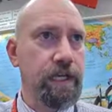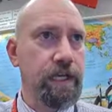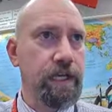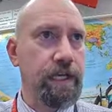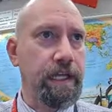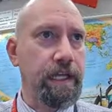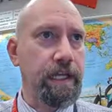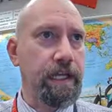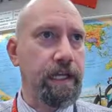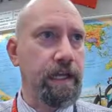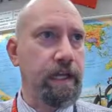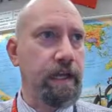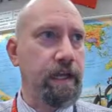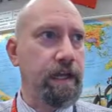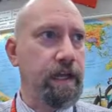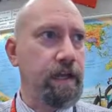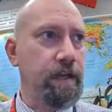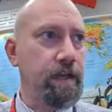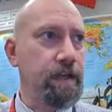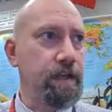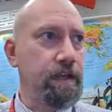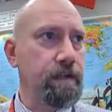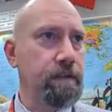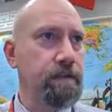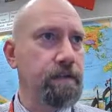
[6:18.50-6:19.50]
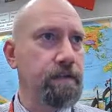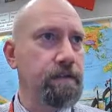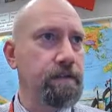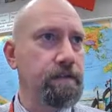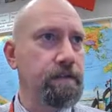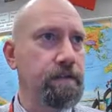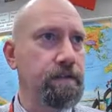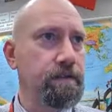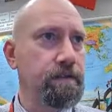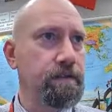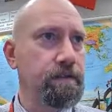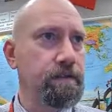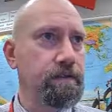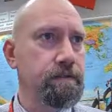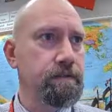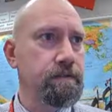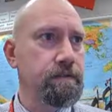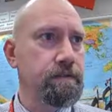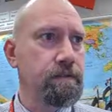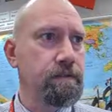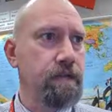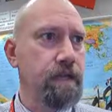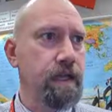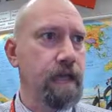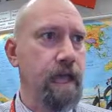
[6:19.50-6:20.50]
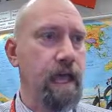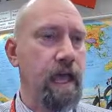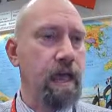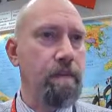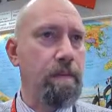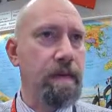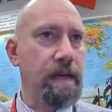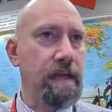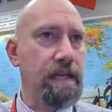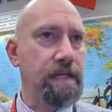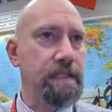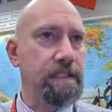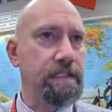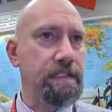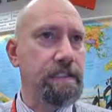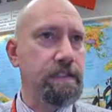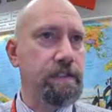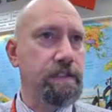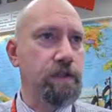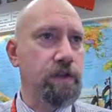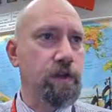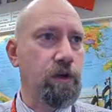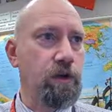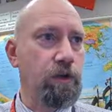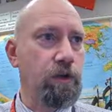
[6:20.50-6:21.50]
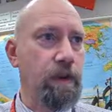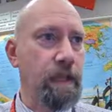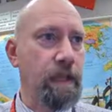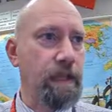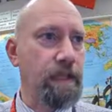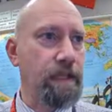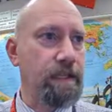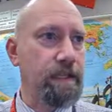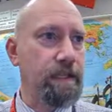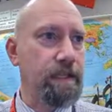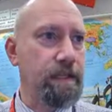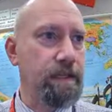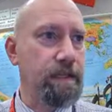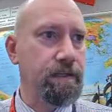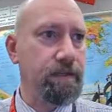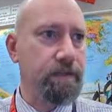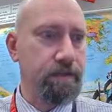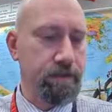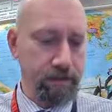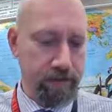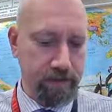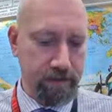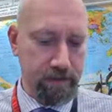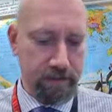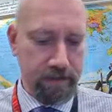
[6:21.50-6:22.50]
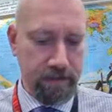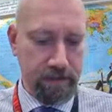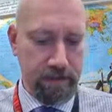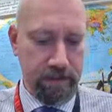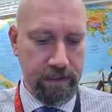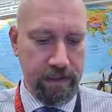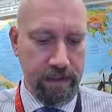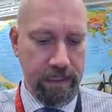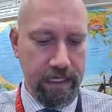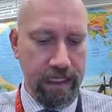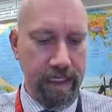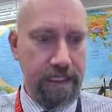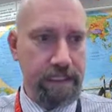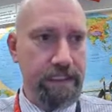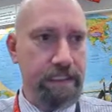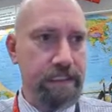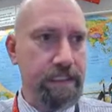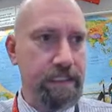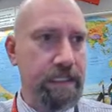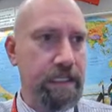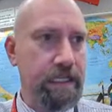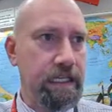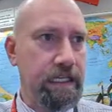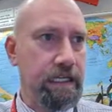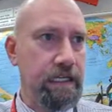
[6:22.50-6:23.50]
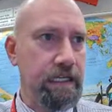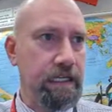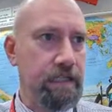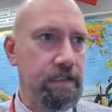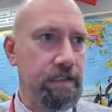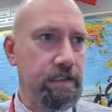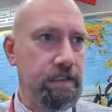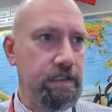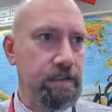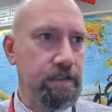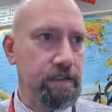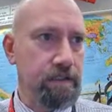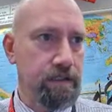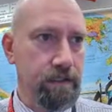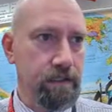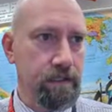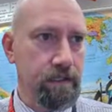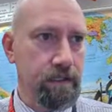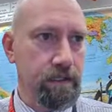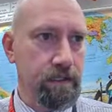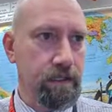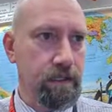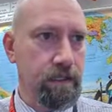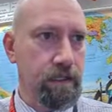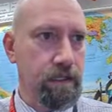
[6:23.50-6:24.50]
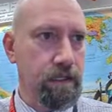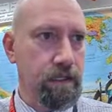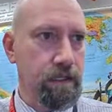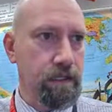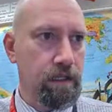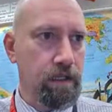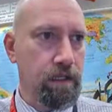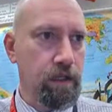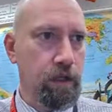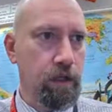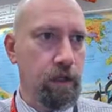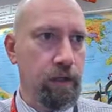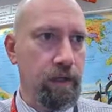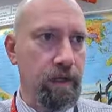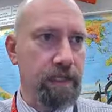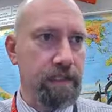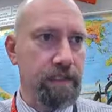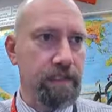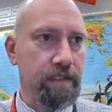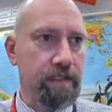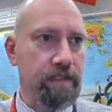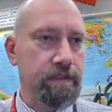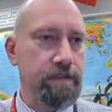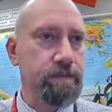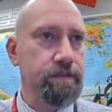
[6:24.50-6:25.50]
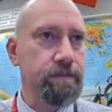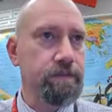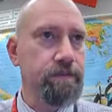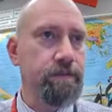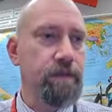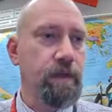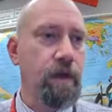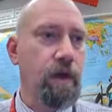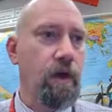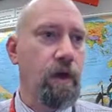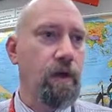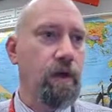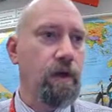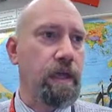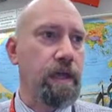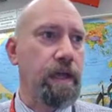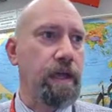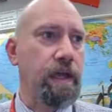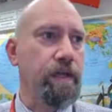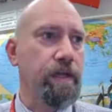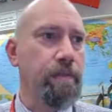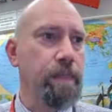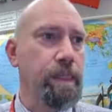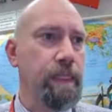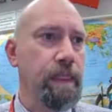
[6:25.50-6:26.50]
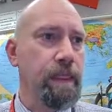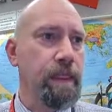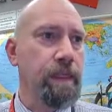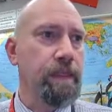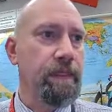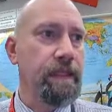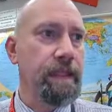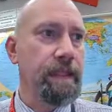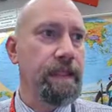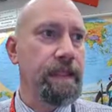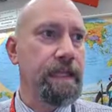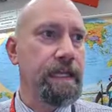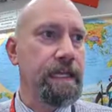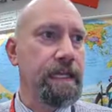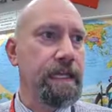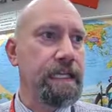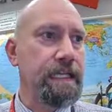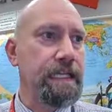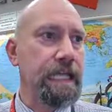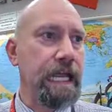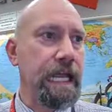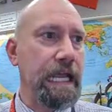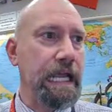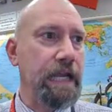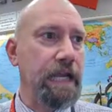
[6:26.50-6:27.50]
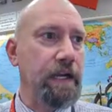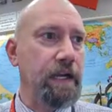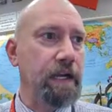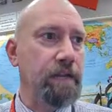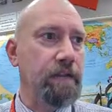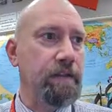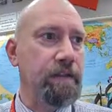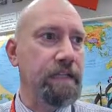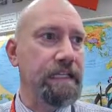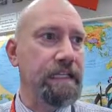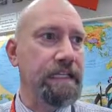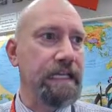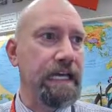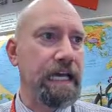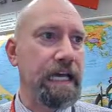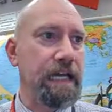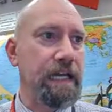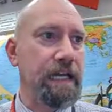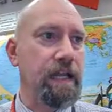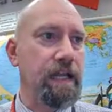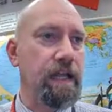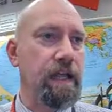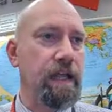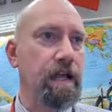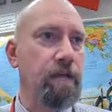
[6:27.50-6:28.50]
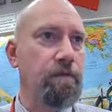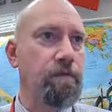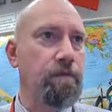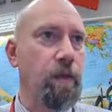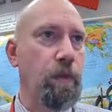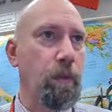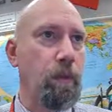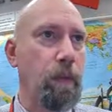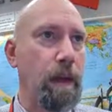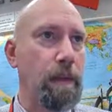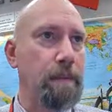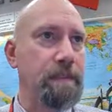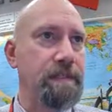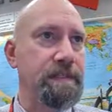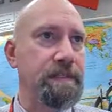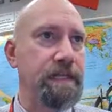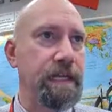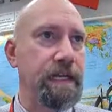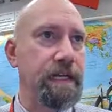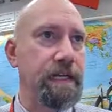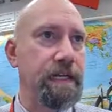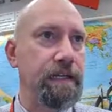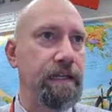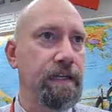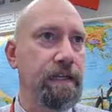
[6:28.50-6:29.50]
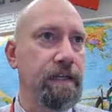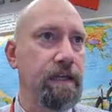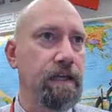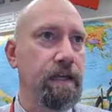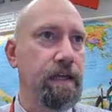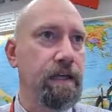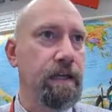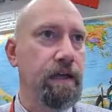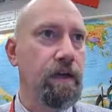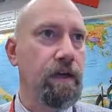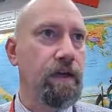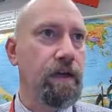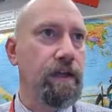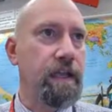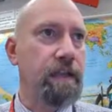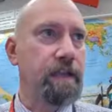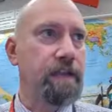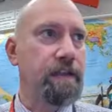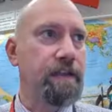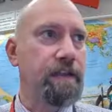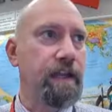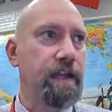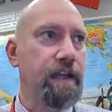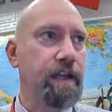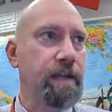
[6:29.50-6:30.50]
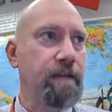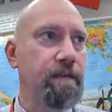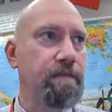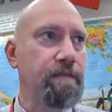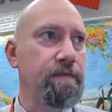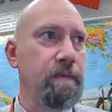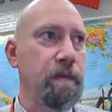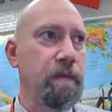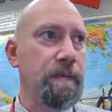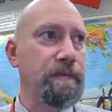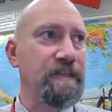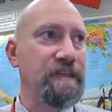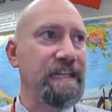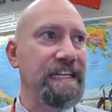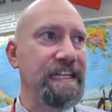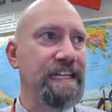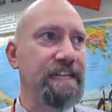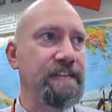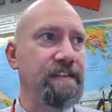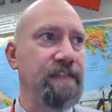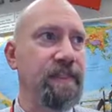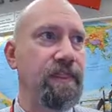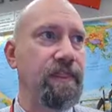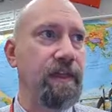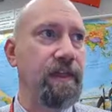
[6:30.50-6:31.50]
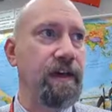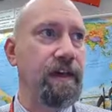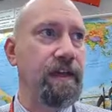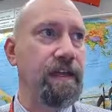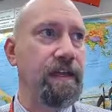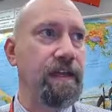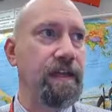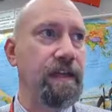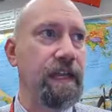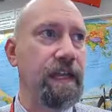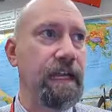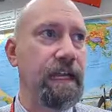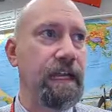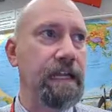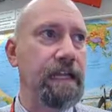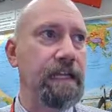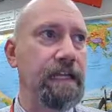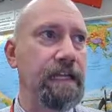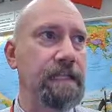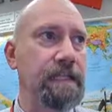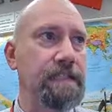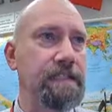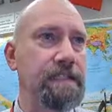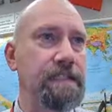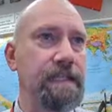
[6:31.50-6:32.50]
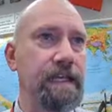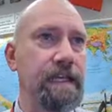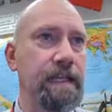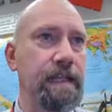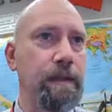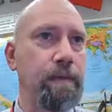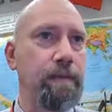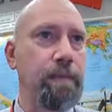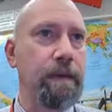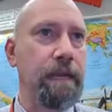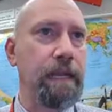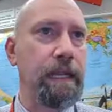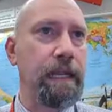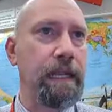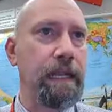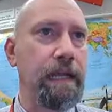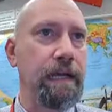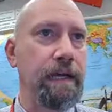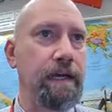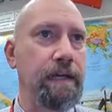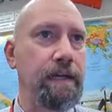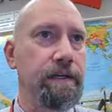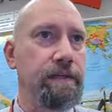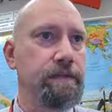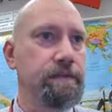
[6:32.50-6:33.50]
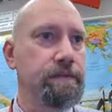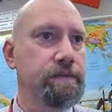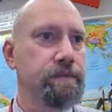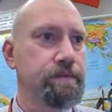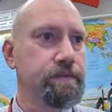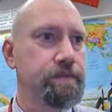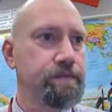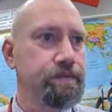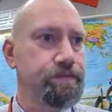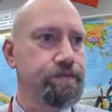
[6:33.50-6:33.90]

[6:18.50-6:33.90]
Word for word: Check it again. MS is correct. ST Lewis. Okay, then the container, the title of the website. Okay, the title of the website is The Canadian Encyclopedia.